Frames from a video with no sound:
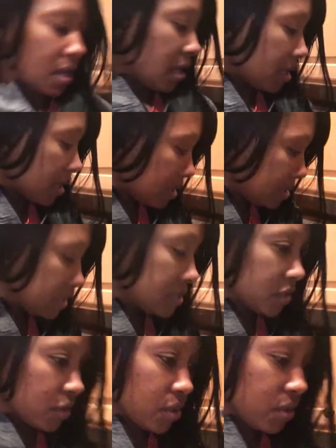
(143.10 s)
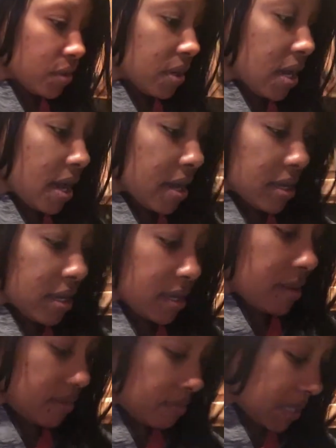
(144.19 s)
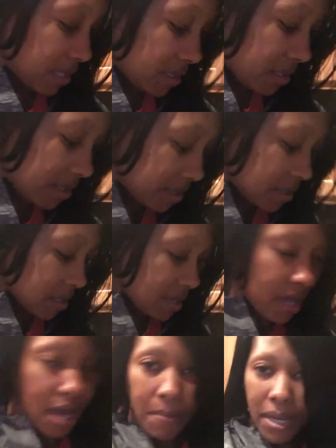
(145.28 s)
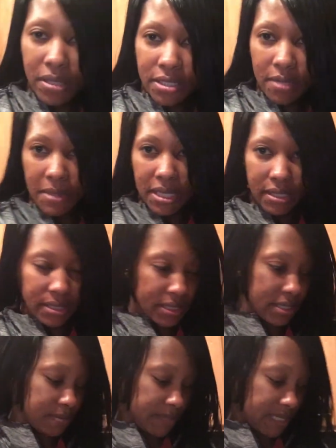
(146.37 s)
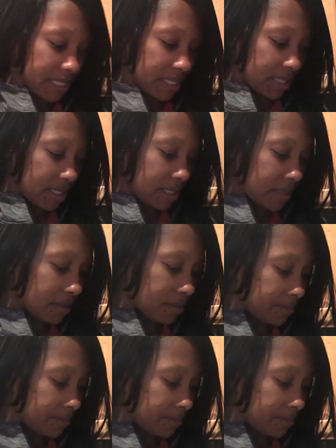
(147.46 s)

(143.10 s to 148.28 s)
Hey guys, so I am about to make some tea.